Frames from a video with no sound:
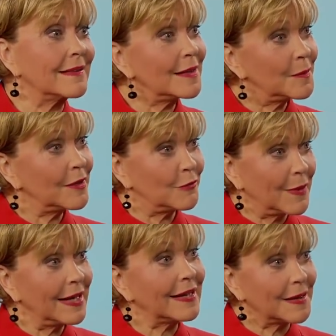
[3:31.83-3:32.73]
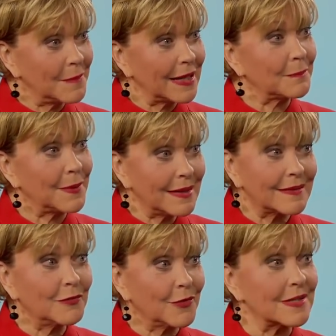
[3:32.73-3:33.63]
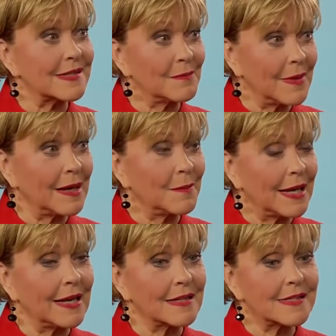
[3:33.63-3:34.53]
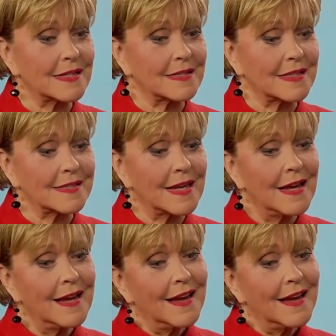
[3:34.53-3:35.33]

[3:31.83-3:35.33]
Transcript: a little bit of money can make a big difference in many many instances.